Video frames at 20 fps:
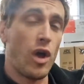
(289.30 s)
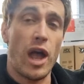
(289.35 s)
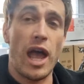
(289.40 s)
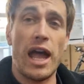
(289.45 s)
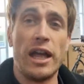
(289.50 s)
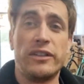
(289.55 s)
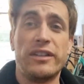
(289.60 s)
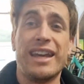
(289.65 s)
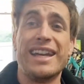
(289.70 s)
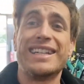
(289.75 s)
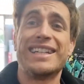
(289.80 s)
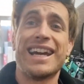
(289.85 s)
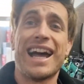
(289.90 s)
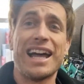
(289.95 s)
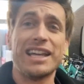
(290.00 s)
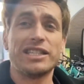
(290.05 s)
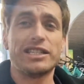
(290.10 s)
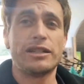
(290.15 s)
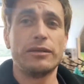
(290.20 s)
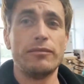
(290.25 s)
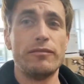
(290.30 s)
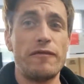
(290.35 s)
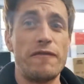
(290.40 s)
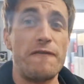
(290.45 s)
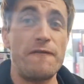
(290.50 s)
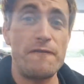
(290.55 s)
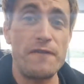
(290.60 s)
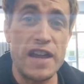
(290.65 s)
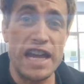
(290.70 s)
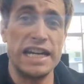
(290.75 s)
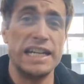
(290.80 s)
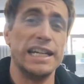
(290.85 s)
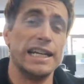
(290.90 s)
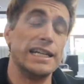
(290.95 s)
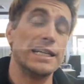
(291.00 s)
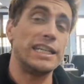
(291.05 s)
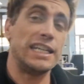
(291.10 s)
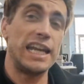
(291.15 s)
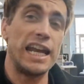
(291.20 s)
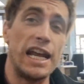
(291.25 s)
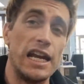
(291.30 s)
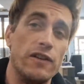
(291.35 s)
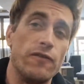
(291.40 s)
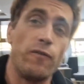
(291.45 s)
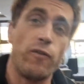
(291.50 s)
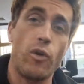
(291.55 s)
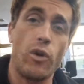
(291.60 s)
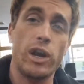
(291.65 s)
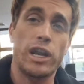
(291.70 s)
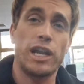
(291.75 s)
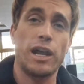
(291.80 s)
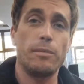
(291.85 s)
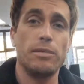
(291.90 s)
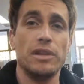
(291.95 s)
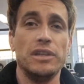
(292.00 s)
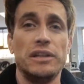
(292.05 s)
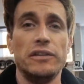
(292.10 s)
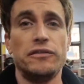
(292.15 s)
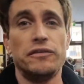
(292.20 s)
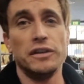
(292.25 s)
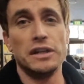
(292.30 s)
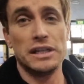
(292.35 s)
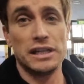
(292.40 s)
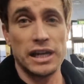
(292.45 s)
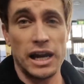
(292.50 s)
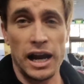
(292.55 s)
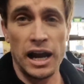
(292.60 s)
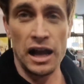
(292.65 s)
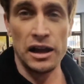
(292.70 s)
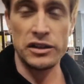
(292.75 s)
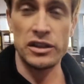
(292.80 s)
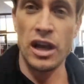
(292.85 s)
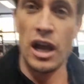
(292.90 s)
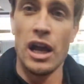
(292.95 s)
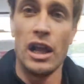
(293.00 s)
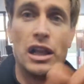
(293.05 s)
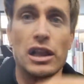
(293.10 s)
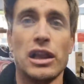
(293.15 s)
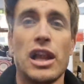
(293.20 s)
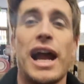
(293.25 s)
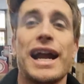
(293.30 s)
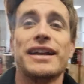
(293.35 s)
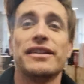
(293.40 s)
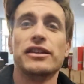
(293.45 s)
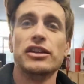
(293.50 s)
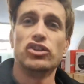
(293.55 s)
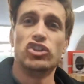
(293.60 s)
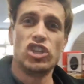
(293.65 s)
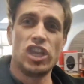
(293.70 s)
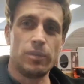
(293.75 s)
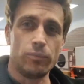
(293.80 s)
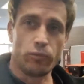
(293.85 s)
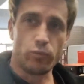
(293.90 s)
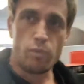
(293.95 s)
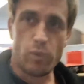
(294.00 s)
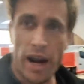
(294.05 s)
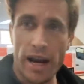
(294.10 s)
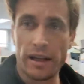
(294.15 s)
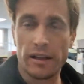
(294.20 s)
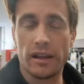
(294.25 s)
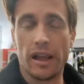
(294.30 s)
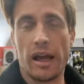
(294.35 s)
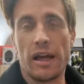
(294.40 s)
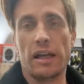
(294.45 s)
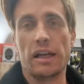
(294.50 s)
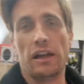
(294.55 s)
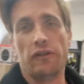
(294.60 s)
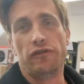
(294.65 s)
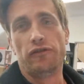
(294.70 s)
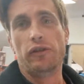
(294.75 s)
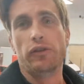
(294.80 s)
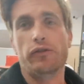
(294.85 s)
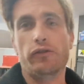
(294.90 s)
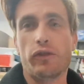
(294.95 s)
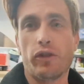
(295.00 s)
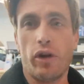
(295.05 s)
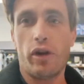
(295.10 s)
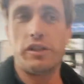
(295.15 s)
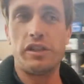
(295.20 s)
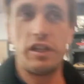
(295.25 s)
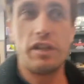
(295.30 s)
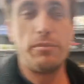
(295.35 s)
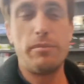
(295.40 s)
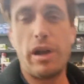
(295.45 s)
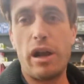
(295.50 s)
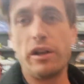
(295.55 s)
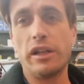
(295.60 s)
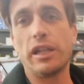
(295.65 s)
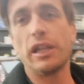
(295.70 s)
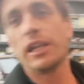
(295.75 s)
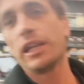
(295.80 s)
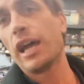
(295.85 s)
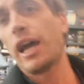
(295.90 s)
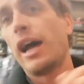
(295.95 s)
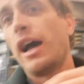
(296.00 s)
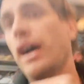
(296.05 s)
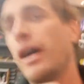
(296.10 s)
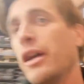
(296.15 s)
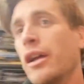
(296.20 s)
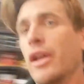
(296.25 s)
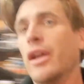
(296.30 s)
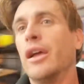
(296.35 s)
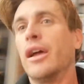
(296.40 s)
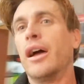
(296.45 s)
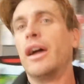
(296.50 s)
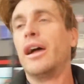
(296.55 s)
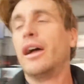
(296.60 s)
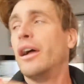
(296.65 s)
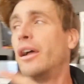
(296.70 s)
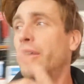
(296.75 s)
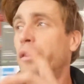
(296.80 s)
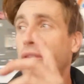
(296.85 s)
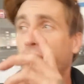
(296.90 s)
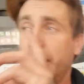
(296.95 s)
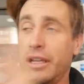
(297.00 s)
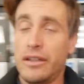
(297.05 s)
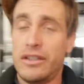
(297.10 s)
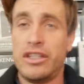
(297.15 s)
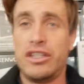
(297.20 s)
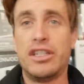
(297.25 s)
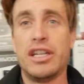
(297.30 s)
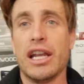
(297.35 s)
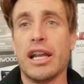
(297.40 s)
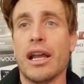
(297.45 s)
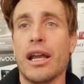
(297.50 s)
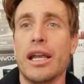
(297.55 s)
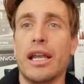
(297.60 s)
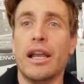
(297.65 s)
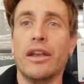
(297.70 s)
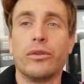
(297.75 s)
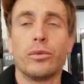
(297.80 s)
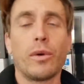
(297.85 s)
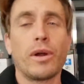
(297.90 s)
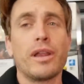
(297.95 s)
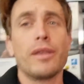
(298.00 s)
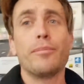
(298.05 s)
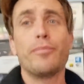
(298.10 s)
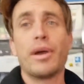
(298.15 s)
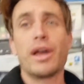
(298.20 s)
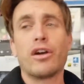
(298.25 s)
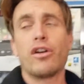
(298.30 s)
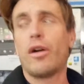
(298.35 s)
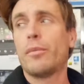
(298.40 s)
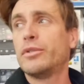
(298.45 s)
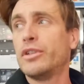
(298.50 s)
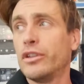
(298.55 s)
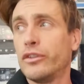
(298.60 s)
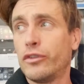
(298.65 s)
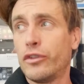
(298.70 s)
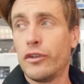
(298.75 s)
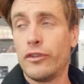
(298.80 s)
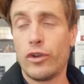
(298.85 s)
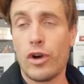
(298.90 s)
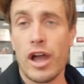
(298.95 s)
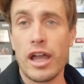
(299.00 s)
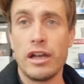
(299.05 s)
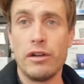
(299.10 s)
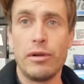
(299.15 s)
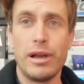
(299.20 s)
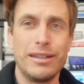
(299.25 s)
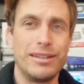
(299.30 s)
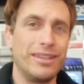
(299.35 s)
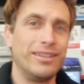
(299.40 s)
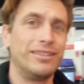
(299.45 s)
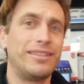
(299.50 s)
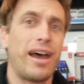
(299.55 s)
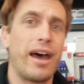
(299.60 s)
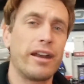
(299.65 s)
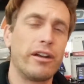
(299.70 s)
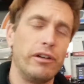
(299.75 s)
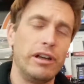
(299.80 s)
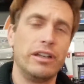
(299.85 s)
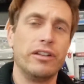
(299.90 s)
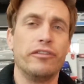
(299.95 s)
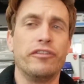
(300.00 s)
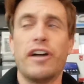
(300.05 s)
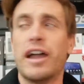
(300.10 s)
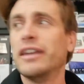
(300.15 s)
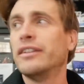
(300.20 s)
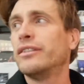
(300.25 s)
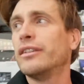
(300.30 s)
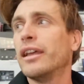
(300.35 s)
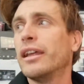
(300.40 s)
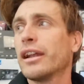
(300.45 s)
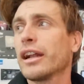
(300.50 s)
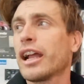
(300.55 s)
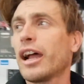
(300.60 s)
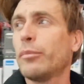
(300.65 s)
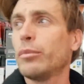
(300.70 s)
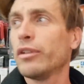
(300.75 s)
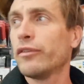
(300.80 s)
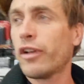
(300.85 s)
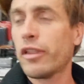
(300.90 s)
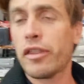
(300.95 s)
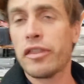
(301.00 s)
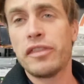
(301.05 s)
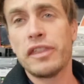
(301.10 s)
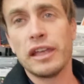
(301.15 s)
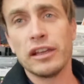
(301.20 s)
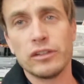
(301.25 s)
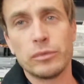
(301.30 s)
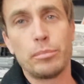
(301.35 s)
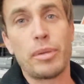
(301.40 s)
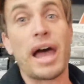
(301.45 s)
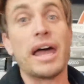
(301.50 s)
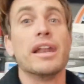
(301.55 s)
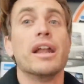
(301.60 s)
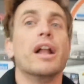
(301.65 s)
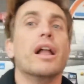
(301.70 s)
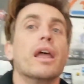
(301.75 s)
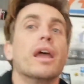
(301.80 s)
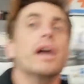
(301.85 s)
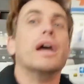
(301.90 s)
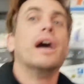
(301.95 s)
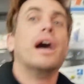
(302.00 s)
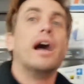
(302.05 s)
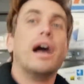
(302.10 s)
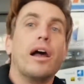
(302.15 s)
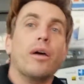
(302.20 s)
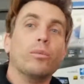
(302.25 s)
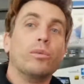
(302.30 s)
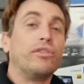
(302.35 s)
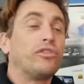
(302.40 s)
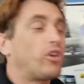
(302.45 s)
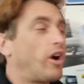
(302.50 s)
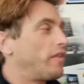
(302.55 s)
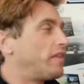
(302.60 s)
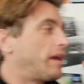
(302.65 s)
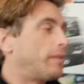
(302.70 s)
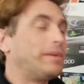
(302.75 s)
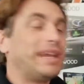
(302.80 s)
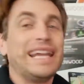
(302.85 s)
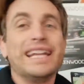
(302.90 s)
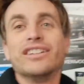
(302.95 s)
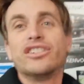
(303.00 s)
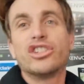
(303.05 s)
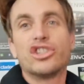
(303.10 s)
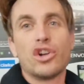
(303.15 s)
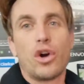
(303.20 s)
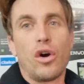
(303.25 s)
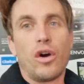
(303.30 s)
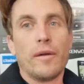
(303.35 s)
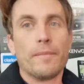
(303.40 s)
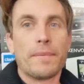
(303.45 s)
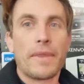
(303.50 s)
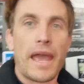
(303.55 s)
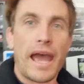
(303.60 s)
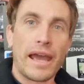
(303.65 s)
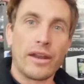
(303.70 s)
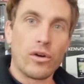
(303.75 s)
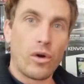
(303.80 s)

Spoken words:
as a custom fit kit for a couple of different cars like the Jeep Wrangler. If you've got an American car, the Stinger is one of the better options for a variety of reasons, data interface and a couple of other things. But we've got them in store at